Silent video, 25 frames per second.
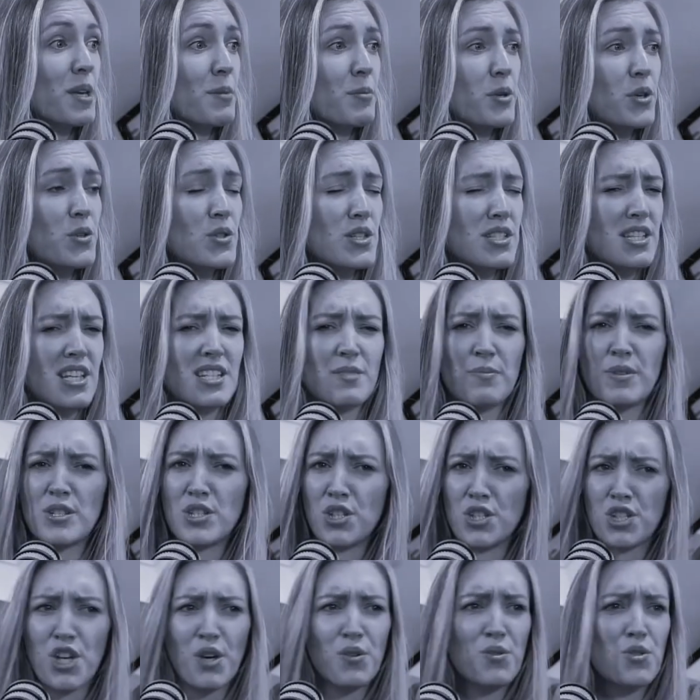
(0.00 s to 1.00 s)
people used to say to me,
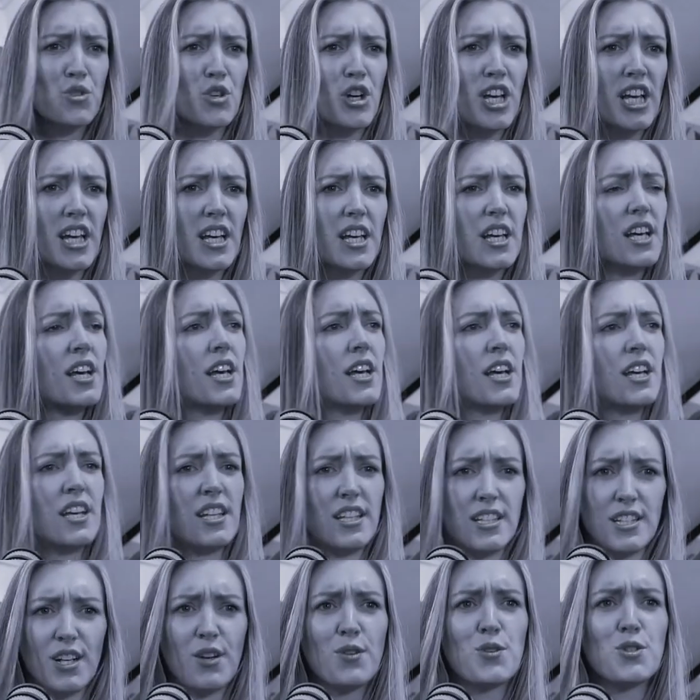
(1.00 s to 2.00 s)
So you don't drink,
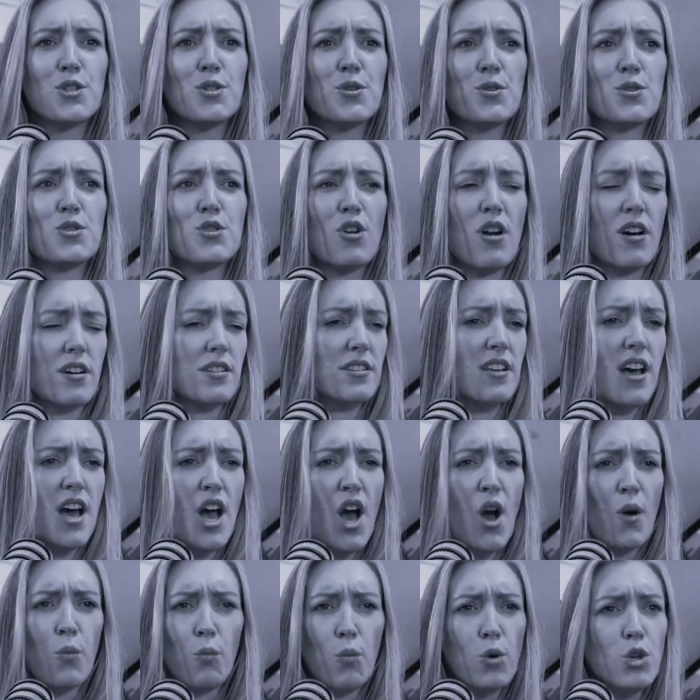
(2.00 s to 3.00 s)
you don't do drugs,
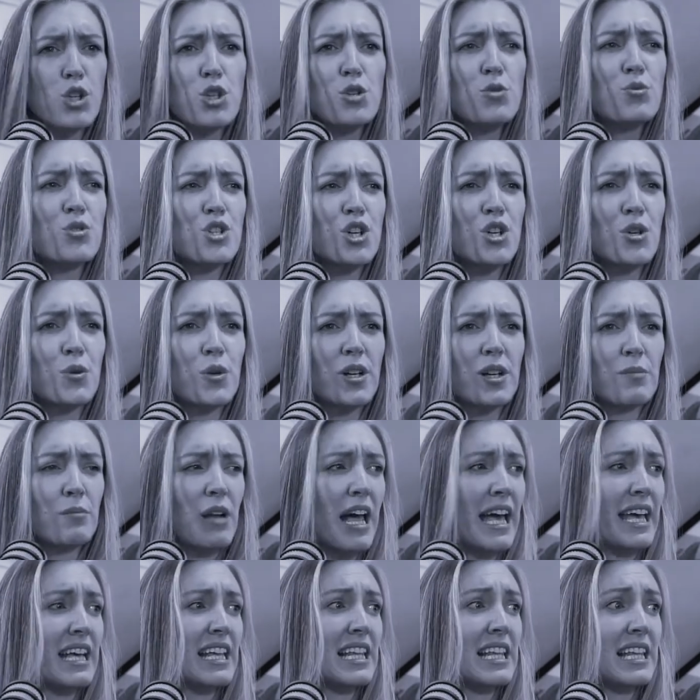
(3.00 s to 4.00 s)
what do you do? And I'm
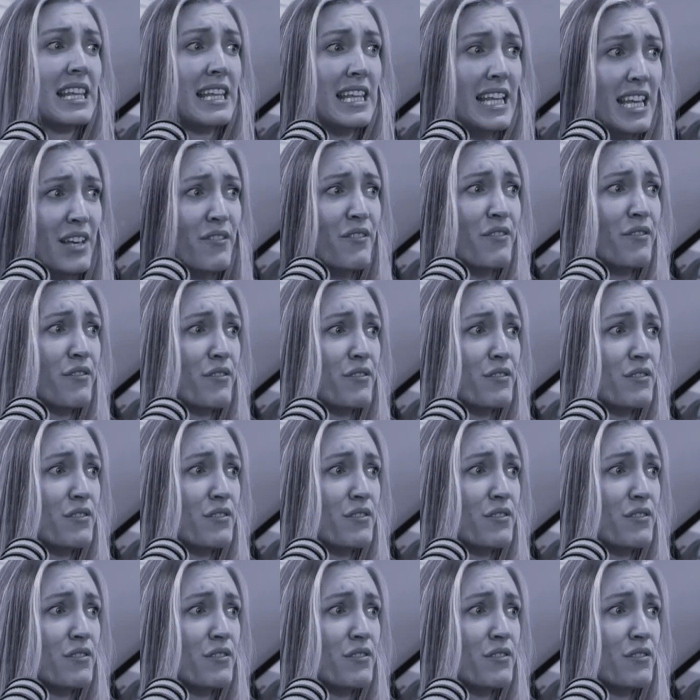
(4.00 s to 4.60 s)
like, live.